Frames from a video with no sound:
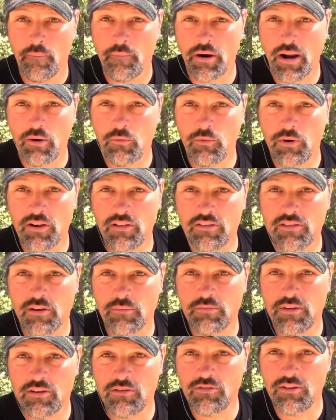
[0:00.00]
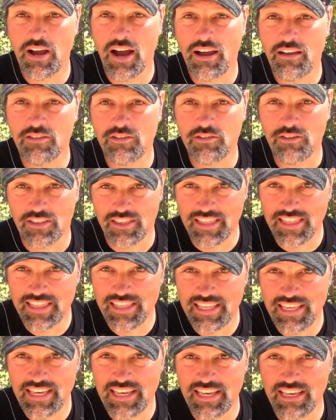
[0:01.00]
but I wanted something you guys could
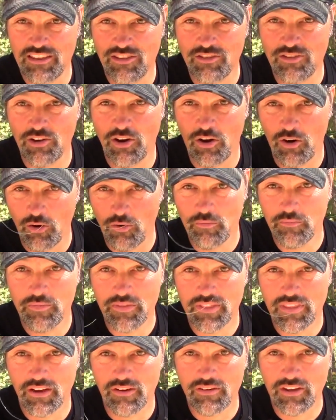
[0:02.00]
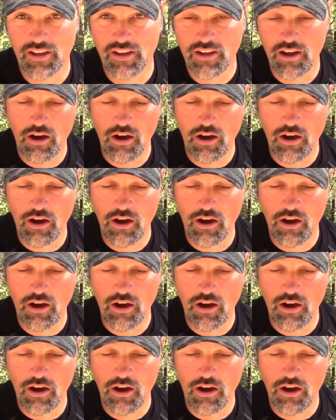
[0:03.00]
see, so there you